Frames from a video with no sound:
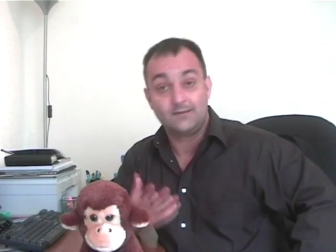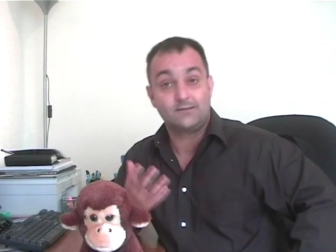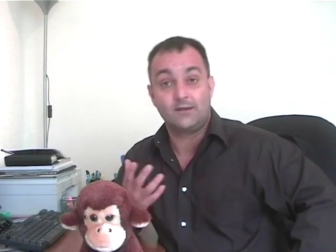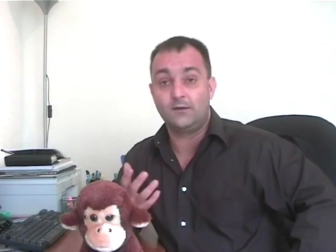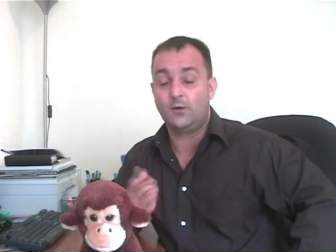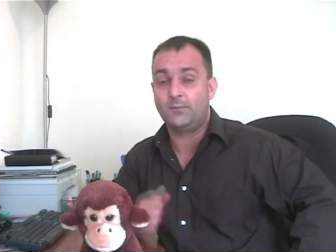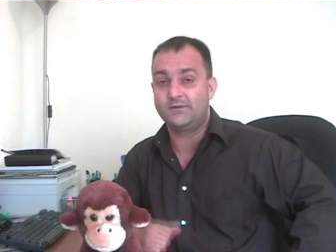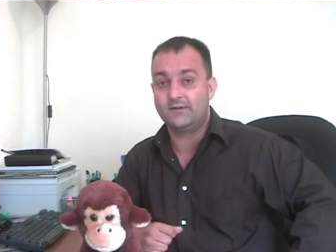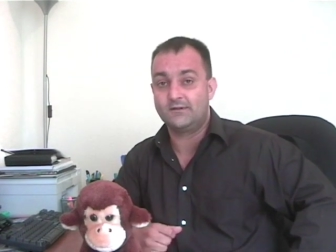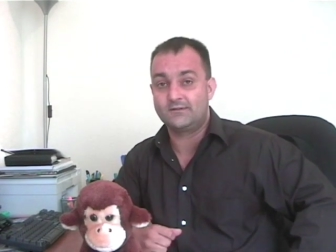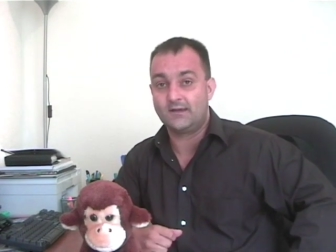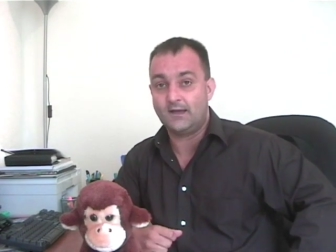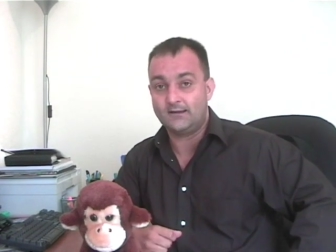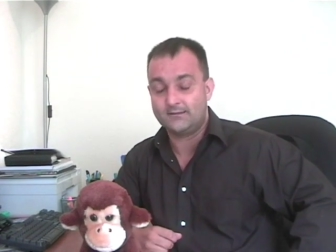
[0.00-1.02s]
say, the opposite
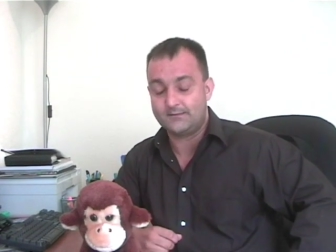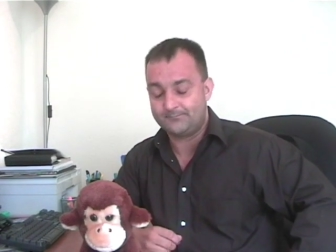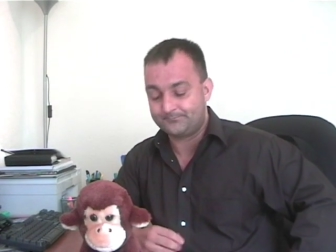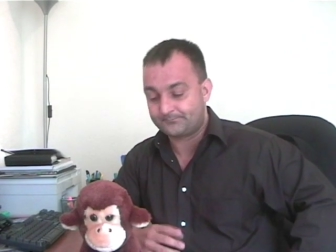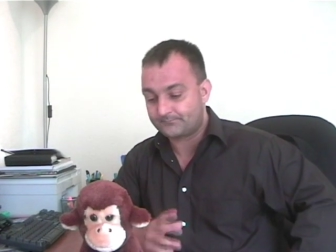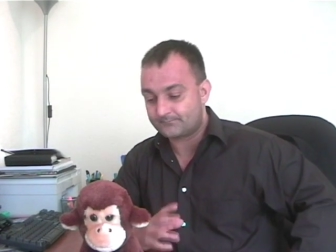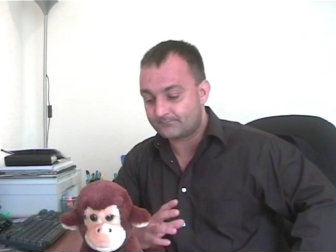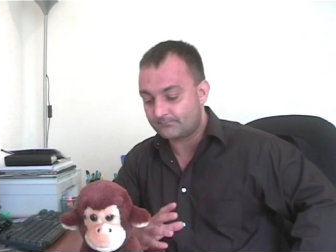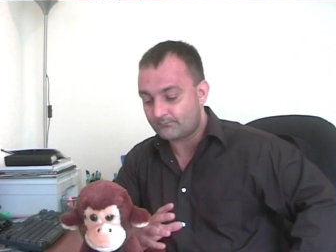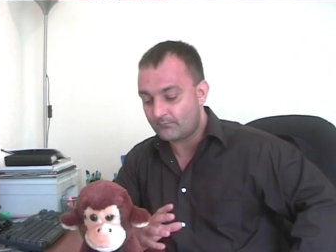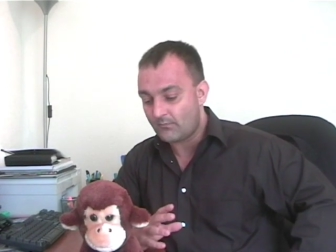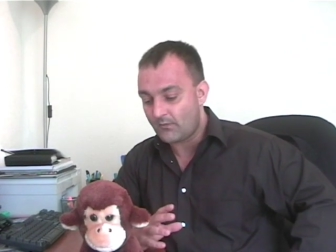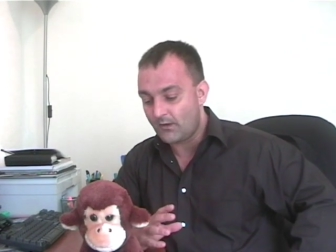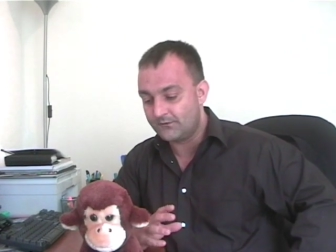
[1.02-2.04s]
sex.
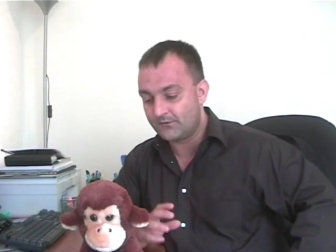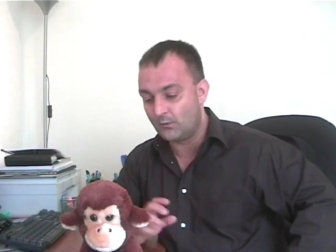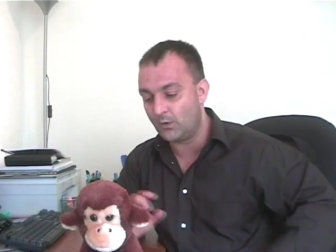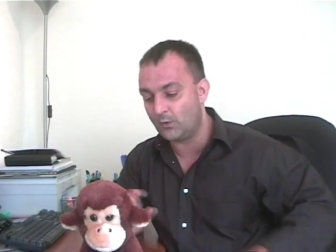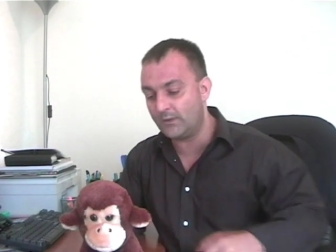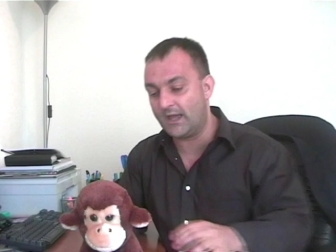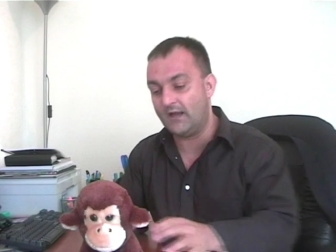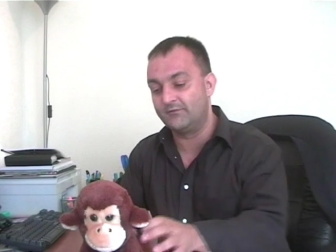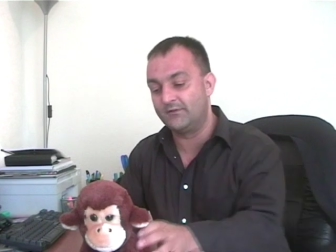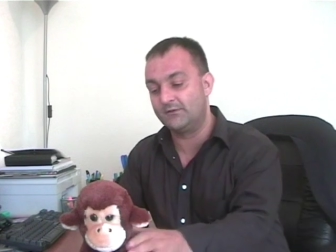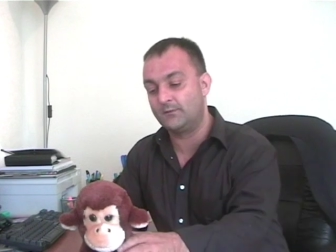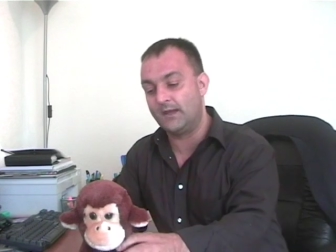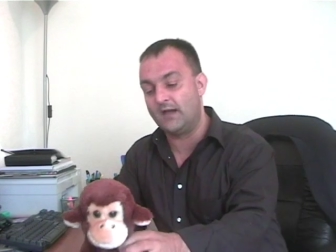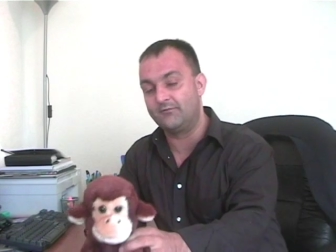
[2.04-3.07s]
So what we have
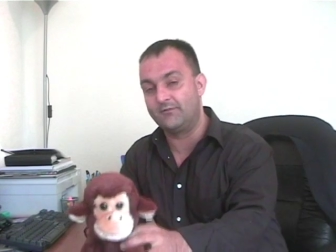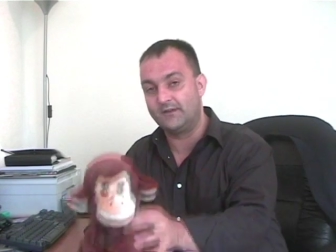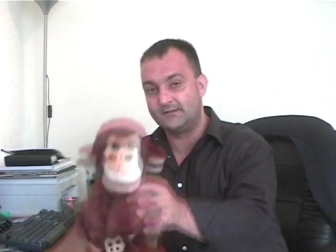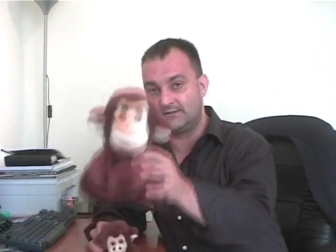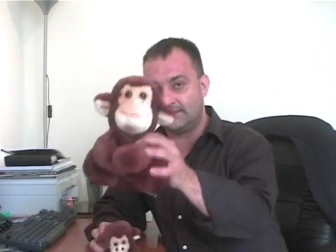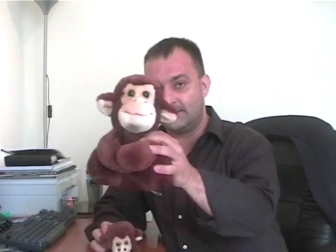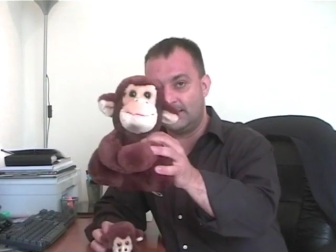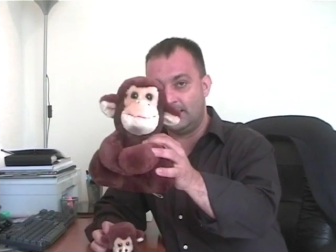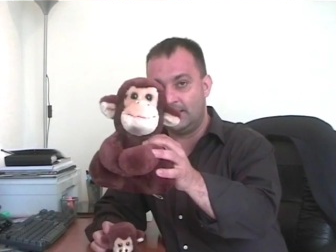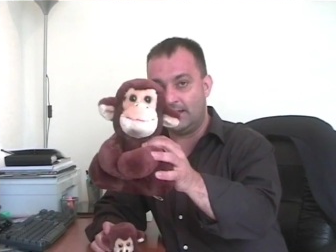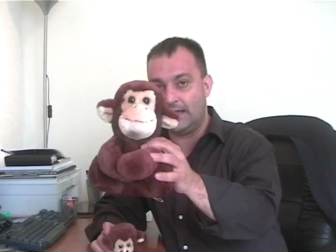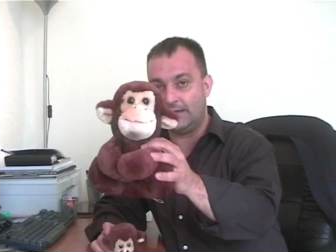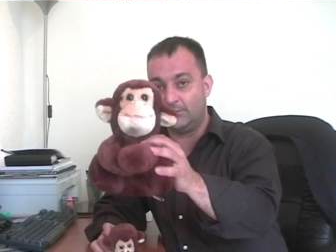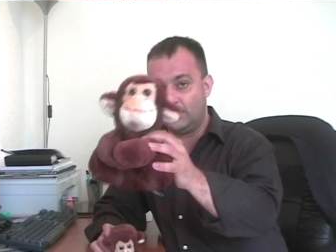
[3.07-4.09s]
is we have this
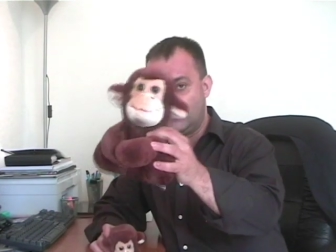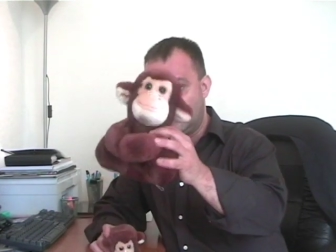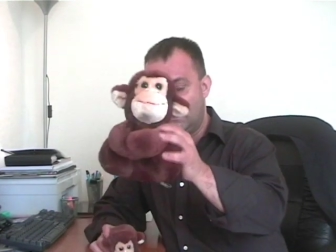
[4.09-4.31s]
uh, adult